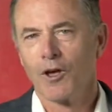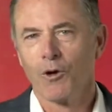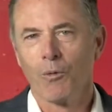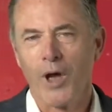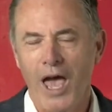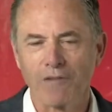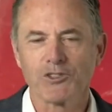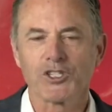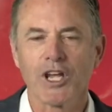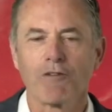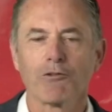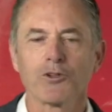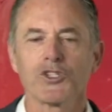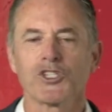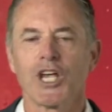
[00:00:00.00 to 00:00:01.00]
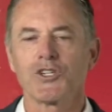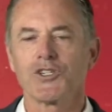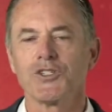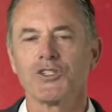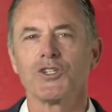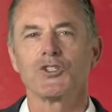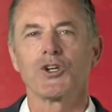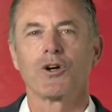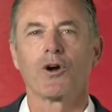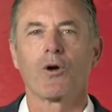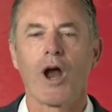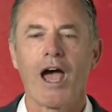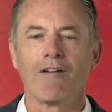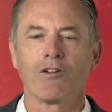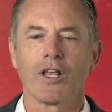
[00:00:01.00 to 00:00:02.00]
We have several sessions at Zero
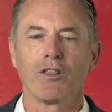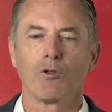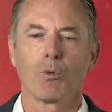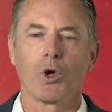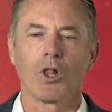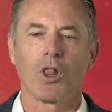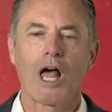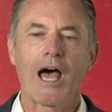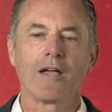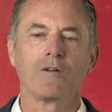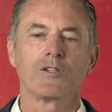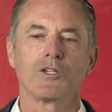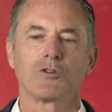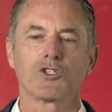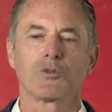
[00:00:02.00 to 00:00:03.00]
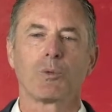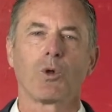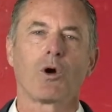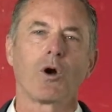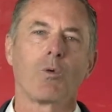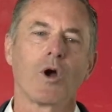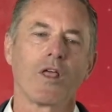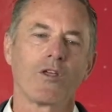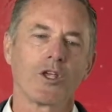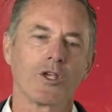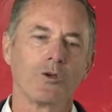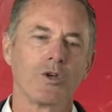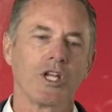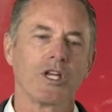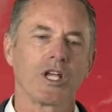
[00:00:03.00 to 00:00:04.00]
Gravity that will allow you to explore whether
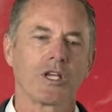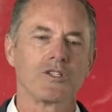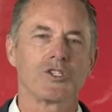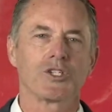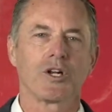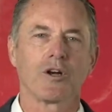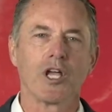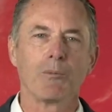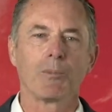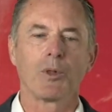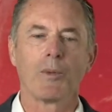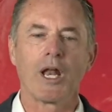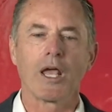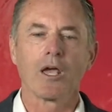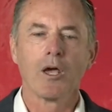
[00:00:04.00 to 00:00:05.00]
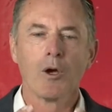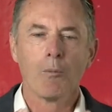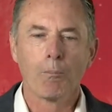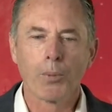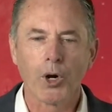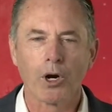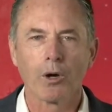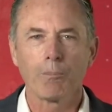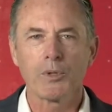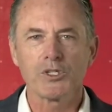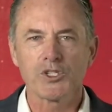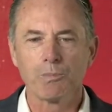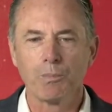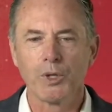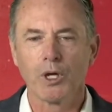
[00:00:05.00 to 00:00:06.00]
you need to consider implementing
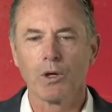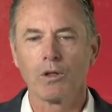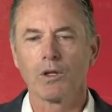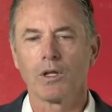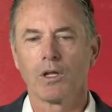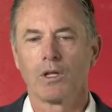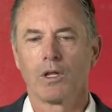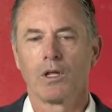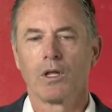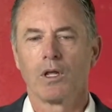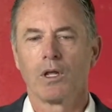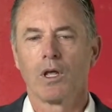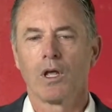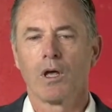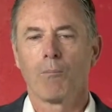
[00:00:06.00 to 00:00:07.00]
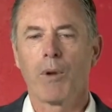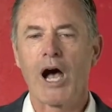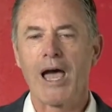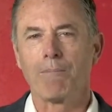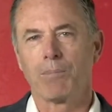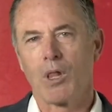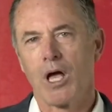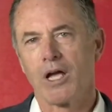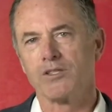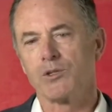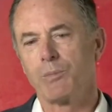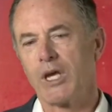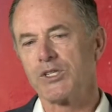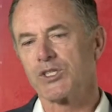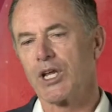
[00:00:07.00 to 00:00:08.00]
purpose-built pipelines
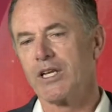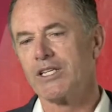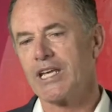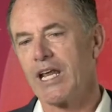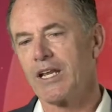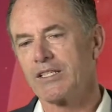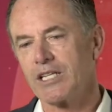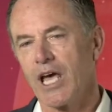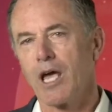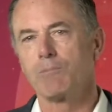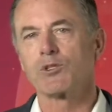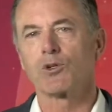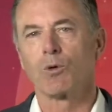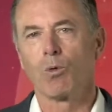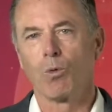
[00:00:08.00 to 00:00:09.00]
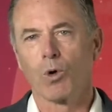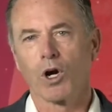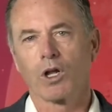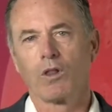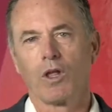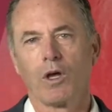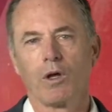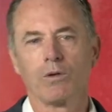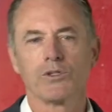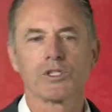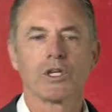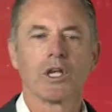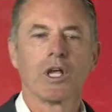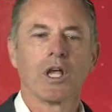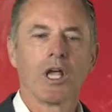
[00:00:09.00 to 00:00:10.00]
based on data types, workloads,
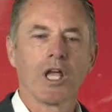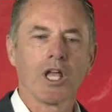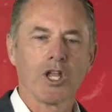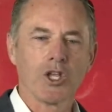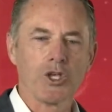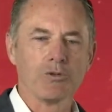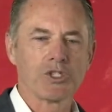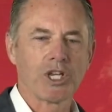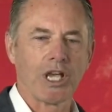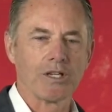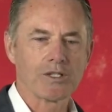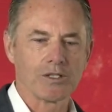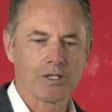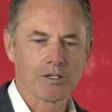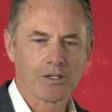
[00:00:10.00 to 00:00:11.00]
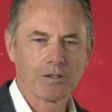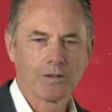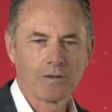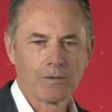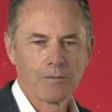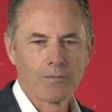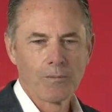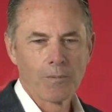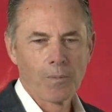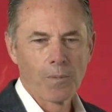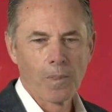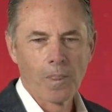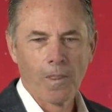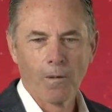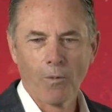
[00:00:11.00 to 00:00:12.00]
use cases.
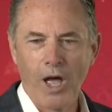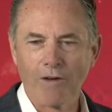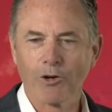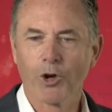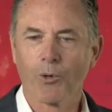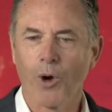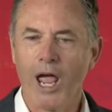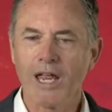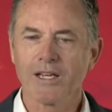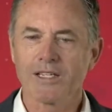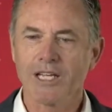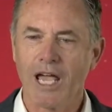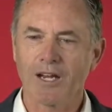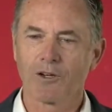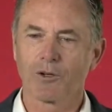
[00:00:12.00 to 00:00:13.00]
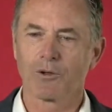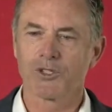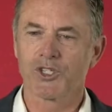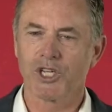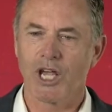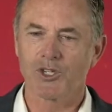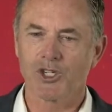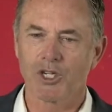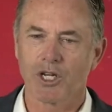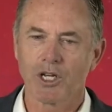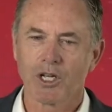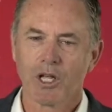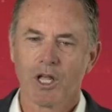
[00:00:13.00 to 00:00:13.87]
We have a great technical session